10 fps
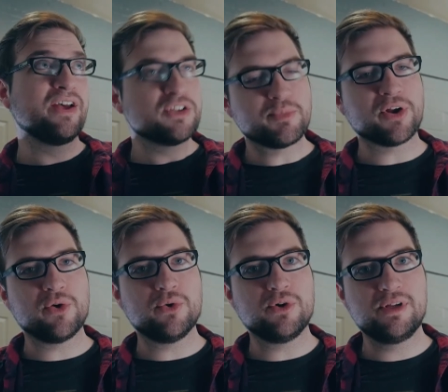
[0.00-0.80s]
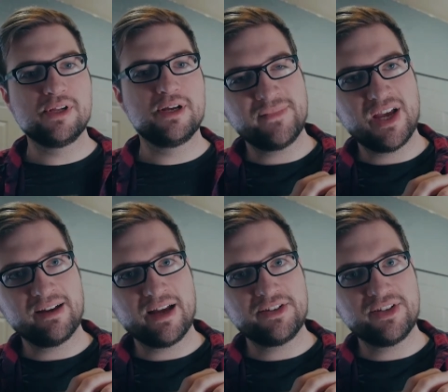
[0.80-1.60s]
It's pretty cool. Yeah,
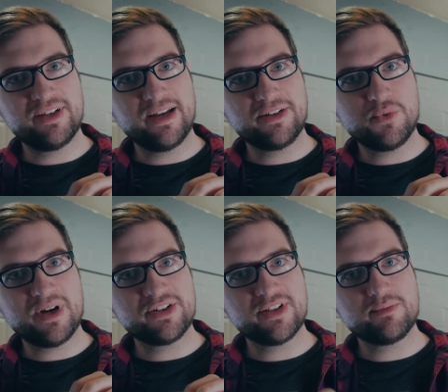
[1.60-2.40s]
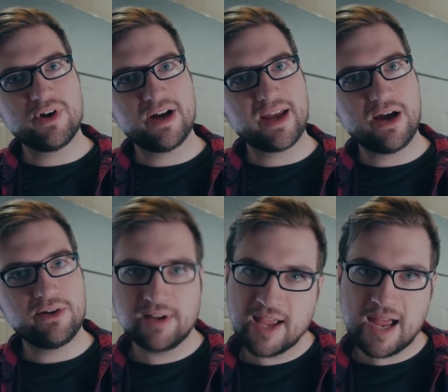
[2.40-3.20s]
got to got to watch them rock out
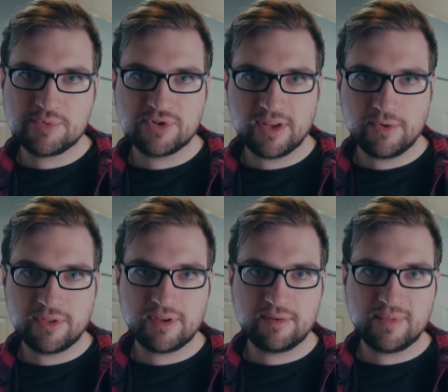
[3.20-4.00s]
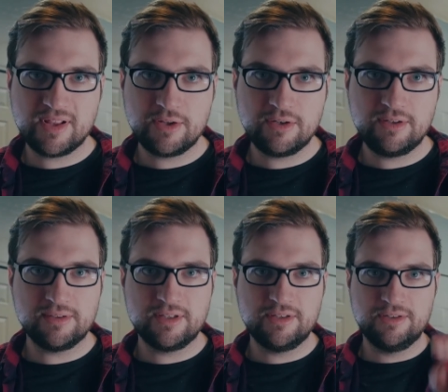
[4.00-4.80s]
and capture that with uh, my little
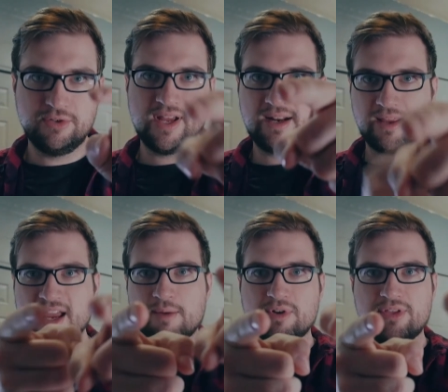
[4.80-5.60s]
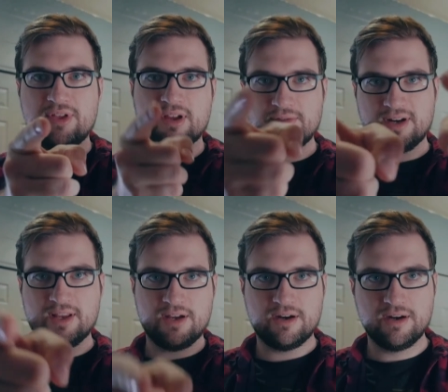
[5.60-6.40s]
little doodad camera thing right
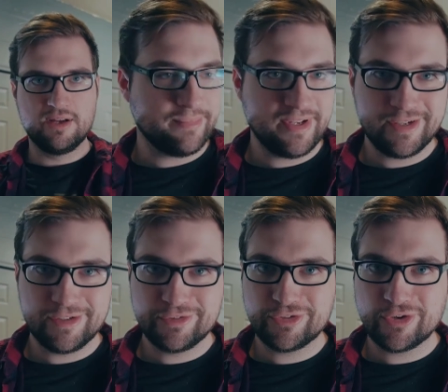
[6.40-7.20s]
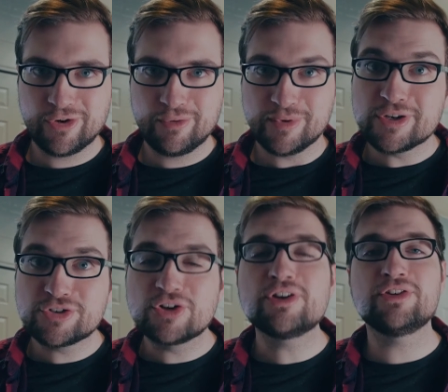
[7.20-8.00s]
here. And so I'm gonna
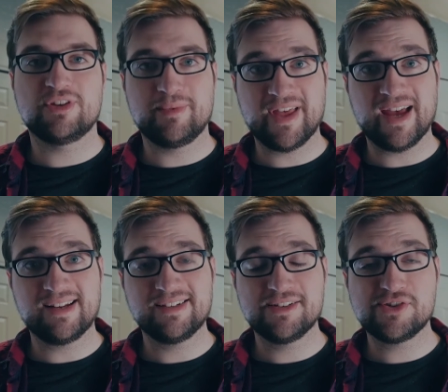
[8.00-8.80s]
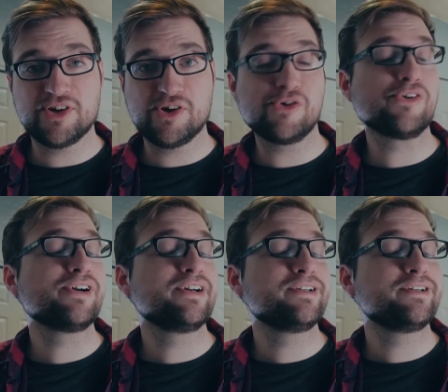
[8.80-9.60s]
show you some of that. So
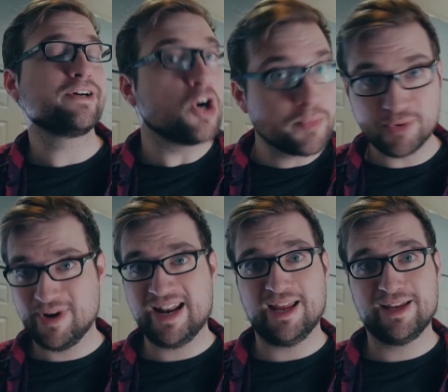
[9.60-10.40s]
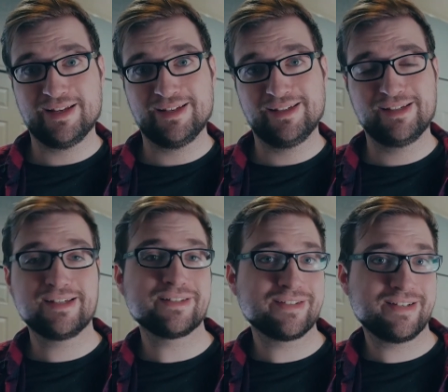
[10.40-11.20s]
I hope you're ready,
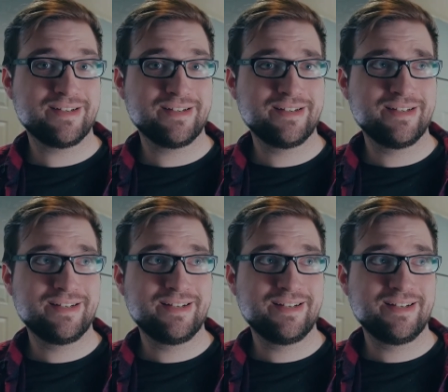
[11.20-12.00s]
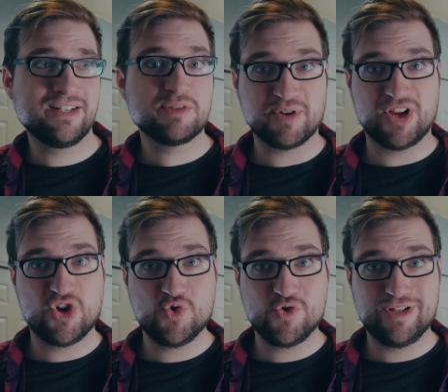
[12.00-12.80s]
because uh, it's pretty
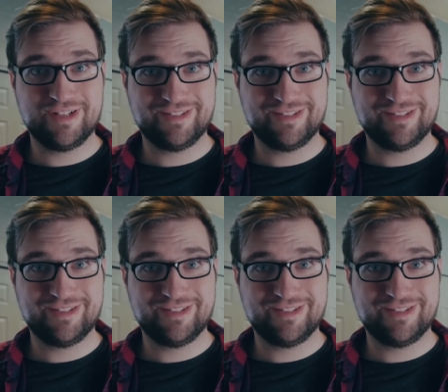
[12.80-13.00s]
cool.